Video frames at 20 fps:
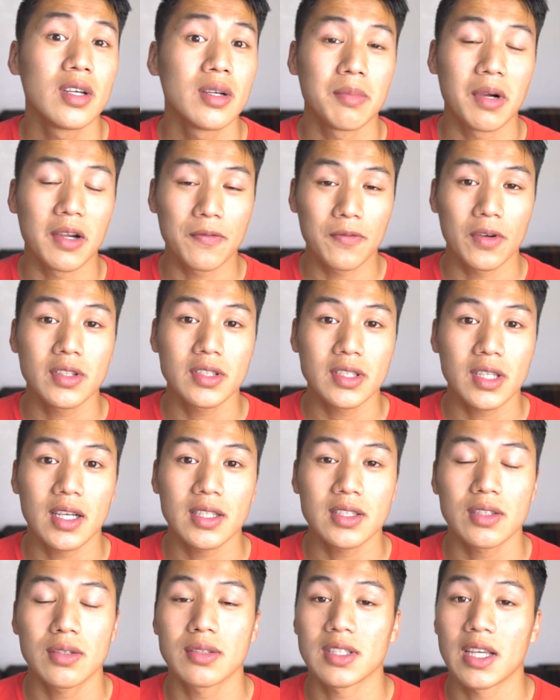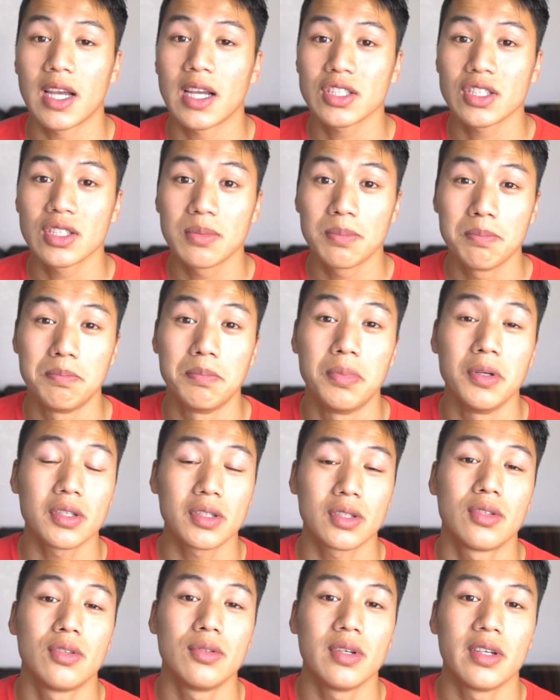My first hostel was actually
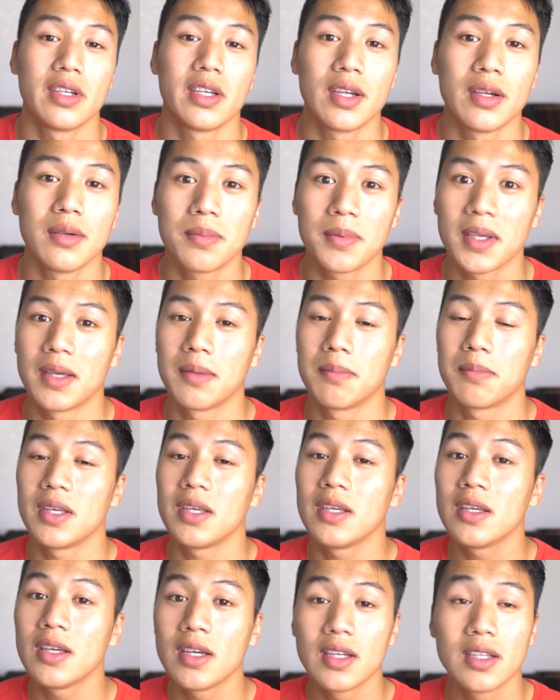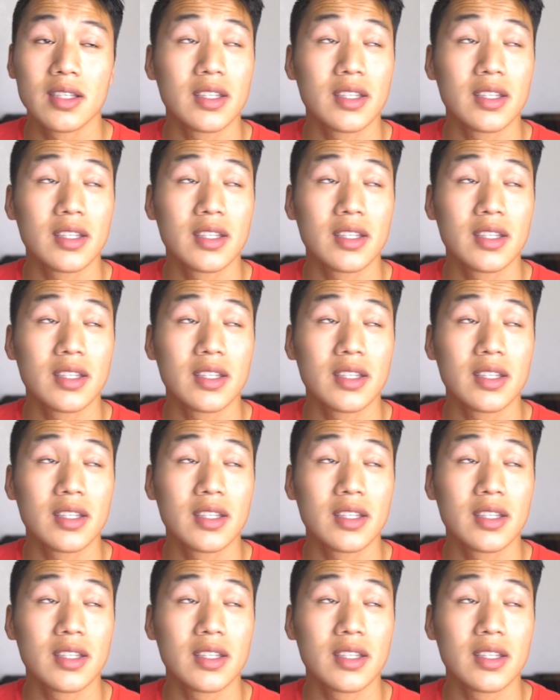booked through an Airbnb.